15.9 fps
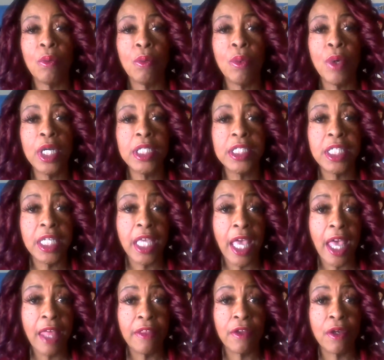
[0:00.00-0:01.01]
what
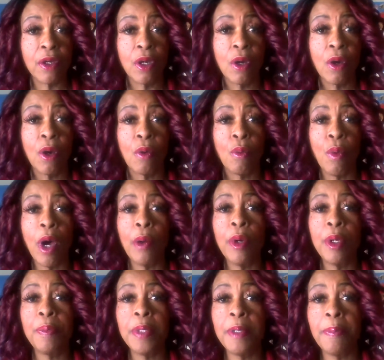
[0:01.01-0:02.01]
together what
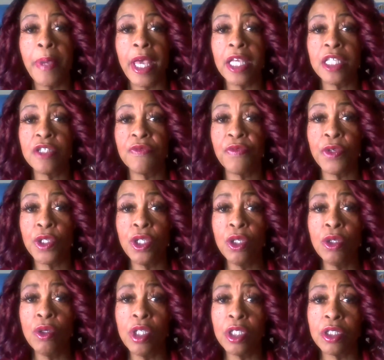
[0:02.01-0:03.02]
would be best for
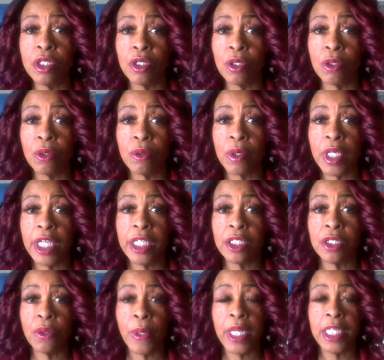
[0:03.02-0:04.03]
you to do
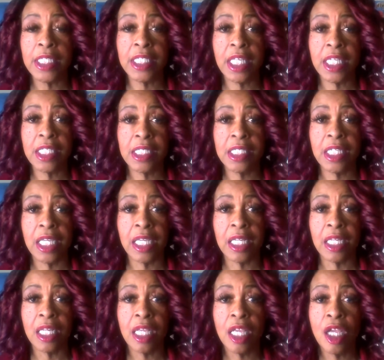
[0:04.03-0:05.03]
in 2016.